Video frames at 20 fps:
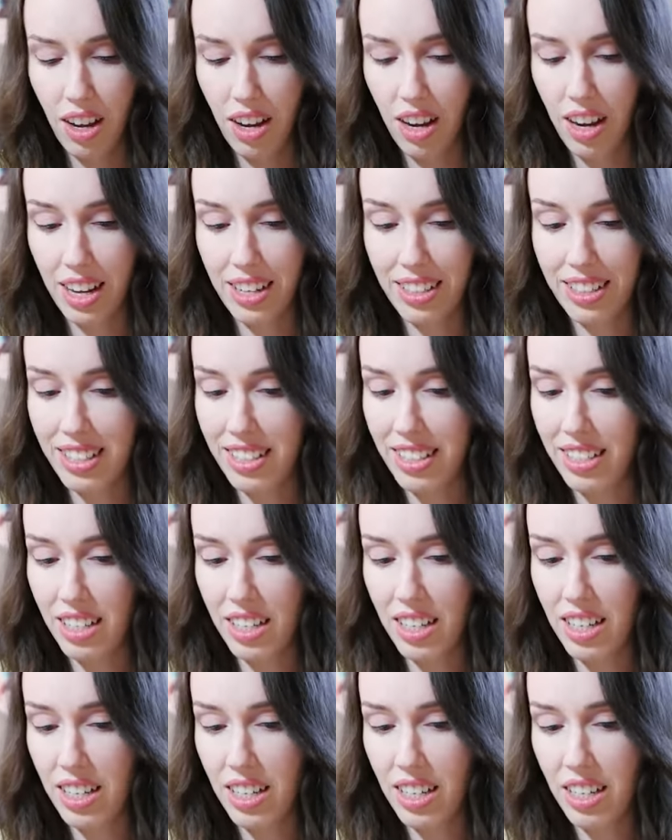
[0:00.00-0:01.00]
and
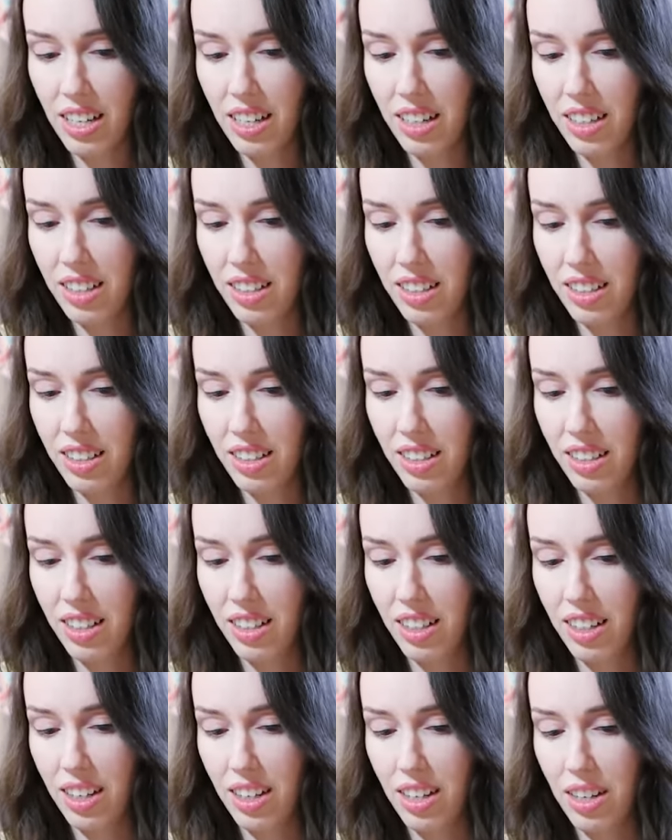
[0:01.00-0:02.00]
see
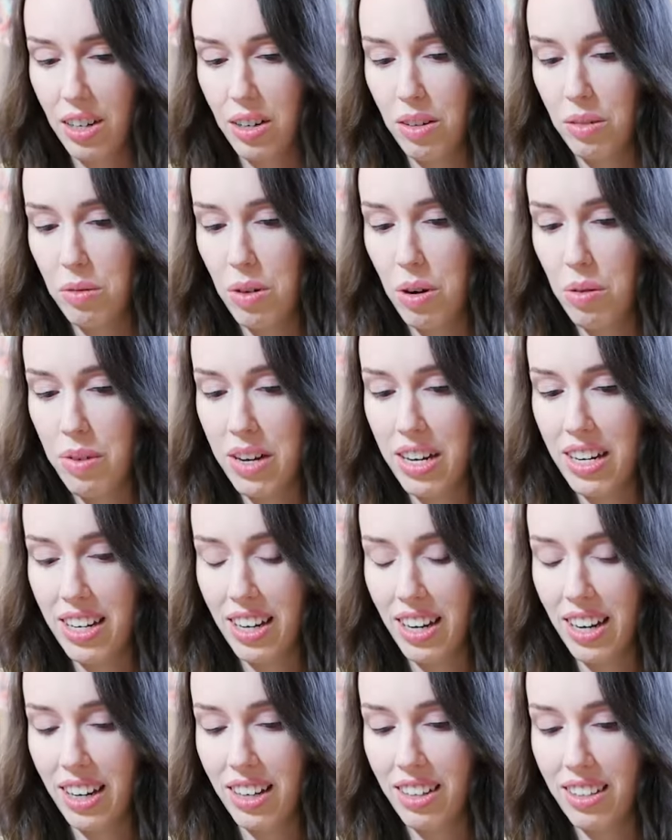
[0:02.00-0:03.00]
what we
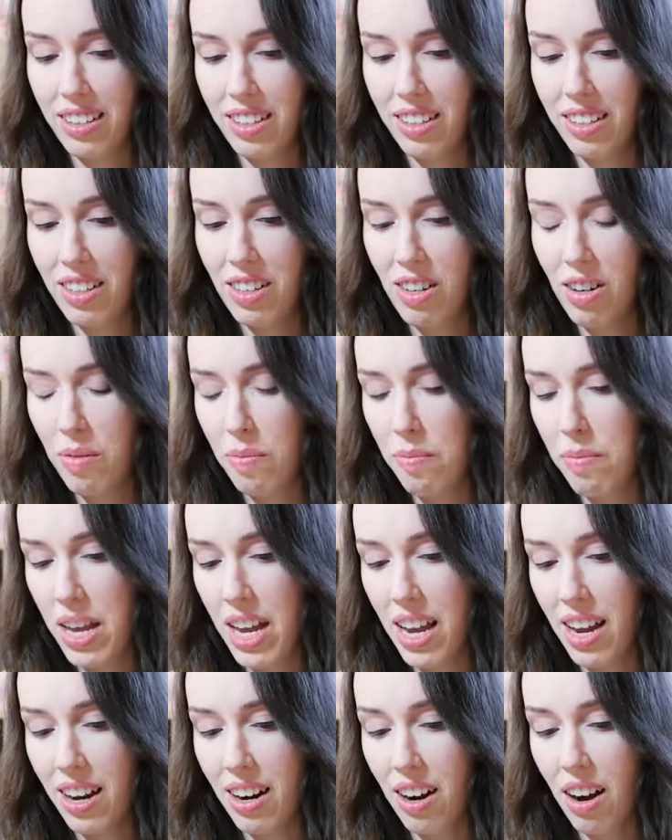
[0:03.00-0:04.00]
get. Oh
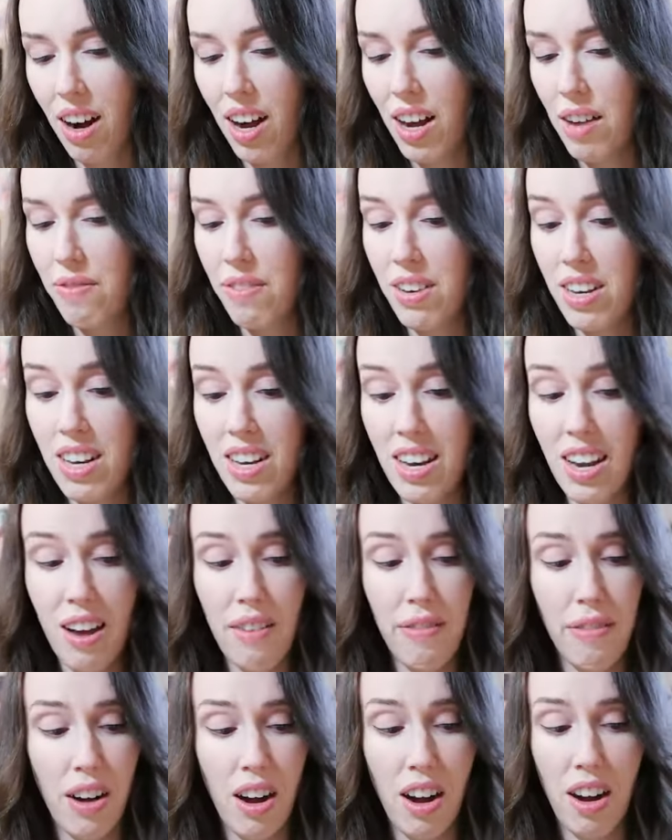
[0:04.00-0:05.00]
man, I've
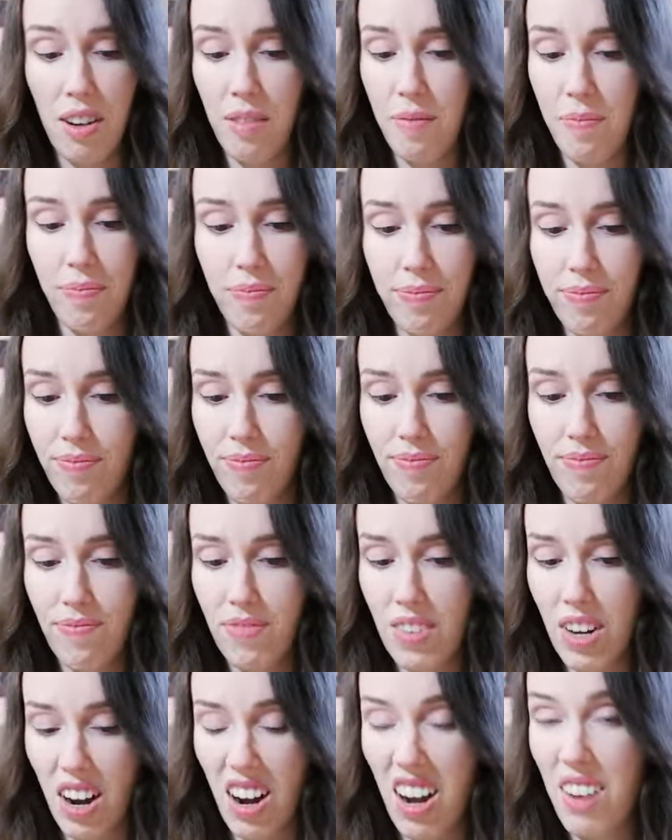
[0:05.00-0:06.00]
never,
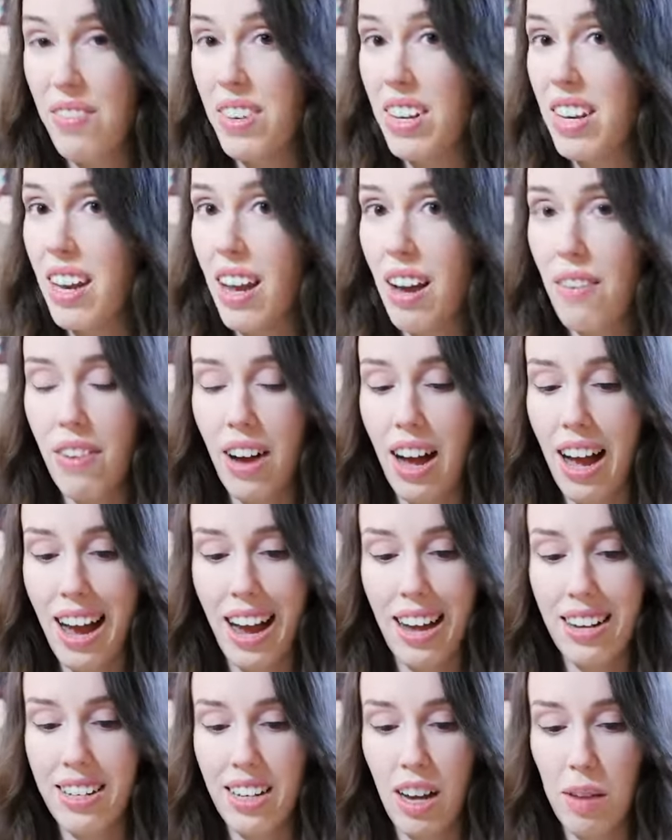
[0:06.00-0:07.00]
I've never
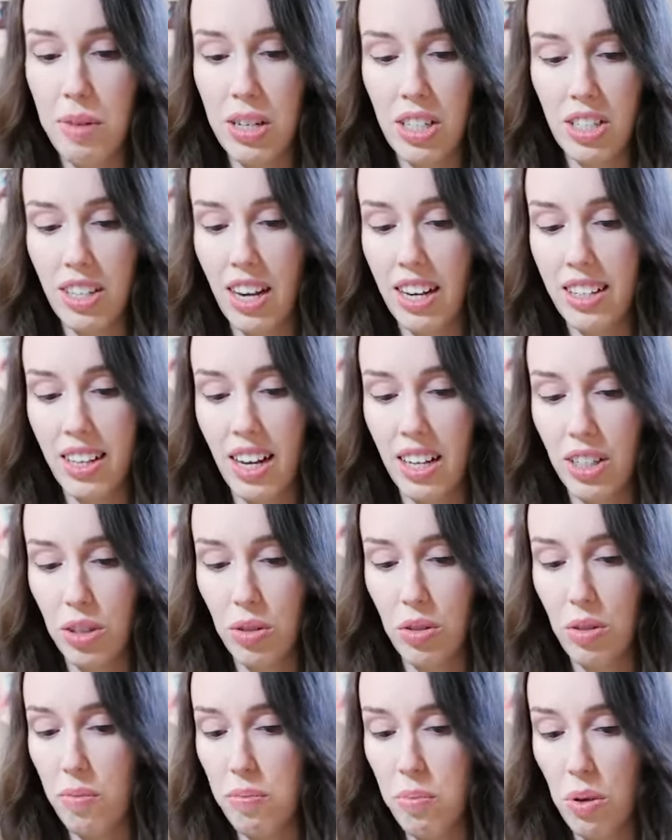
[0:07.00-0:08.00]
had damage like that
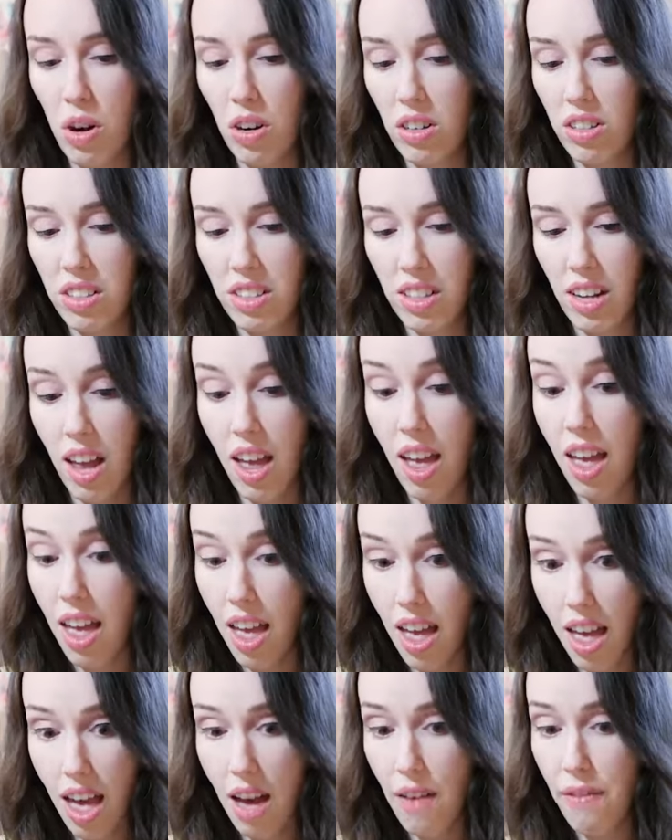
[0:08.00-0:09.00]
to a box,
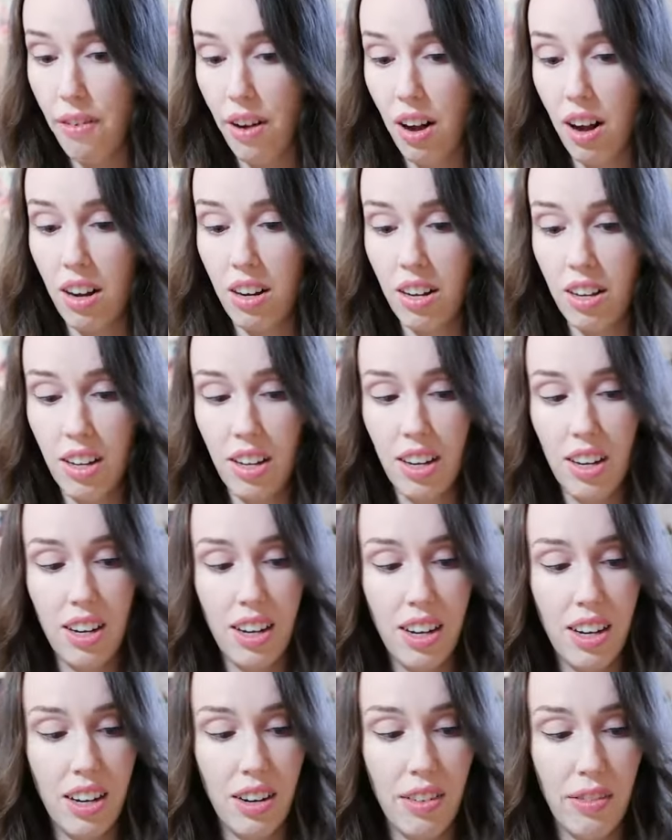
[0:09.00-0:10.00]
ever.
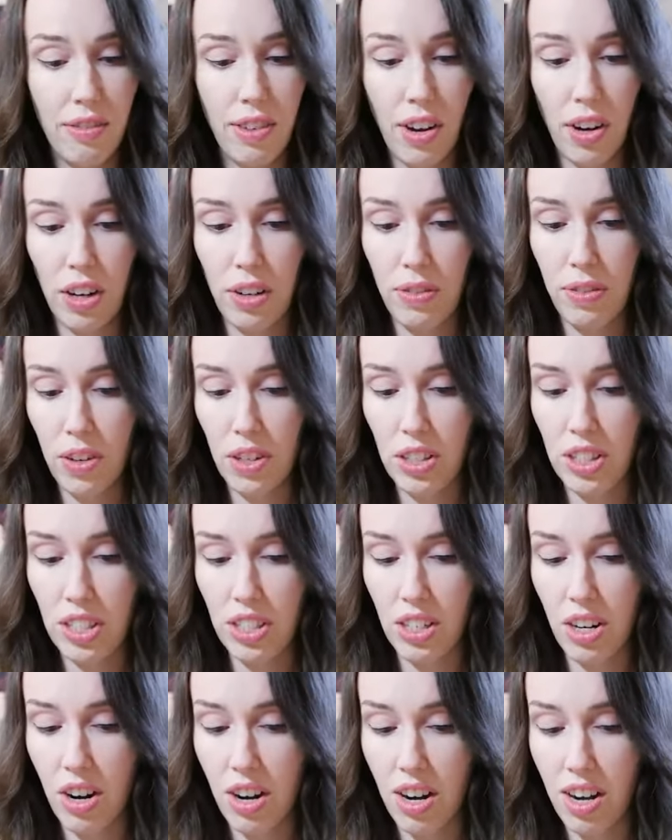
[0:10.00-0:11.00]
Very first
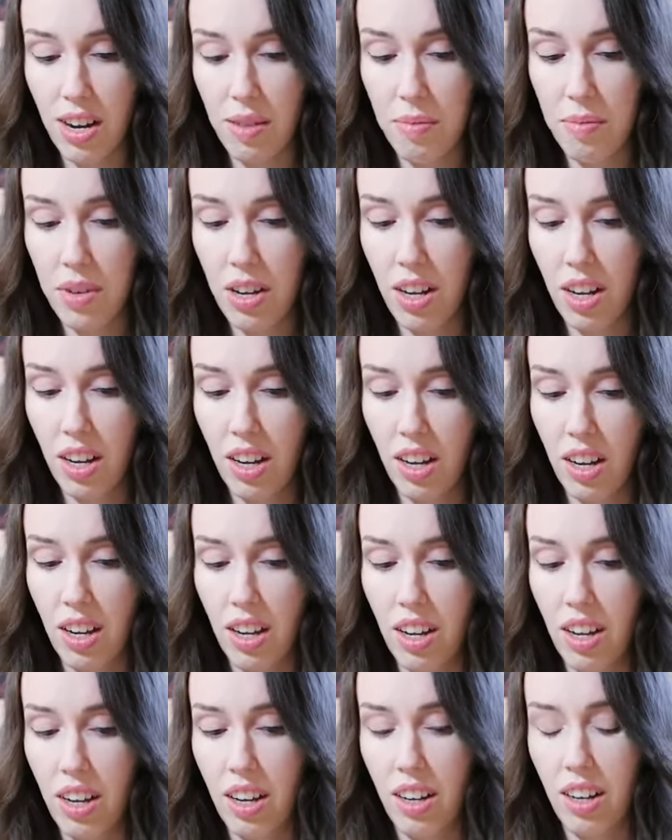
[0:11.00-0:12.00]
time.
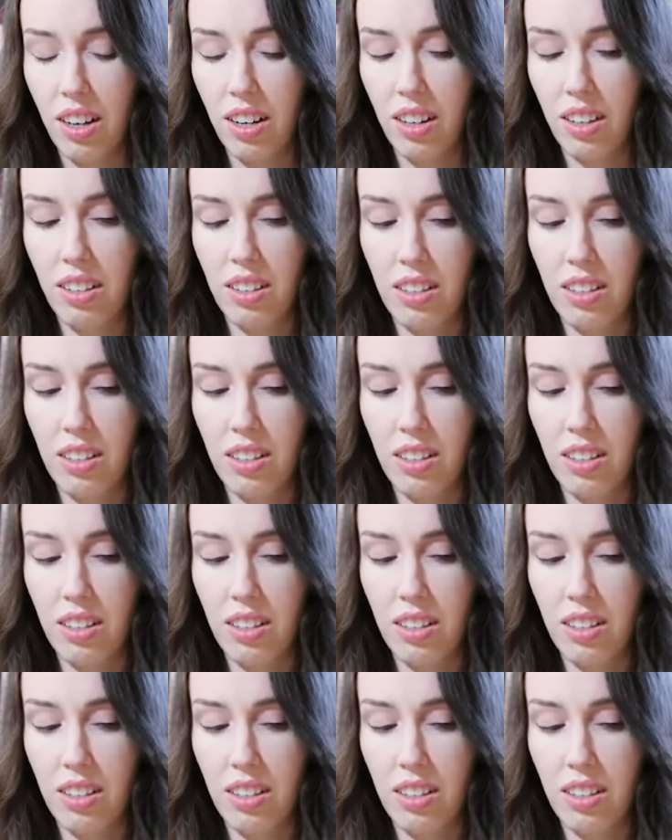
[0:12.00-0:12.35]
Oh